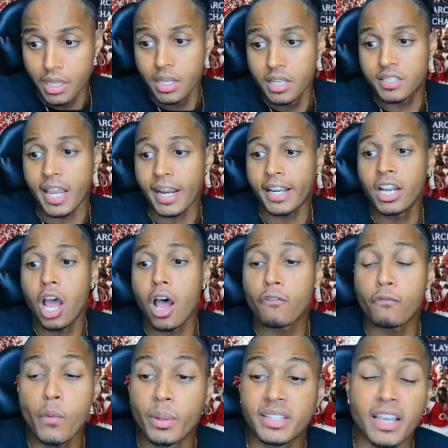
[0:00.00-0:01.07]
Second half,
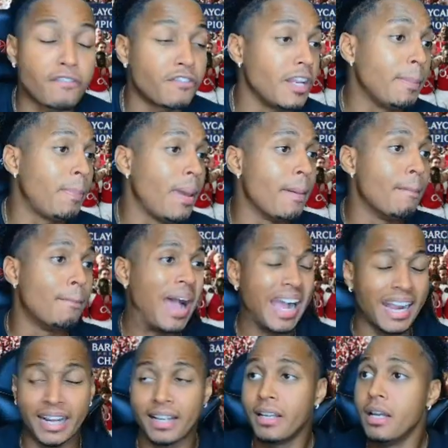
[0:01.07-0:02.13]
we were definitely pinned back.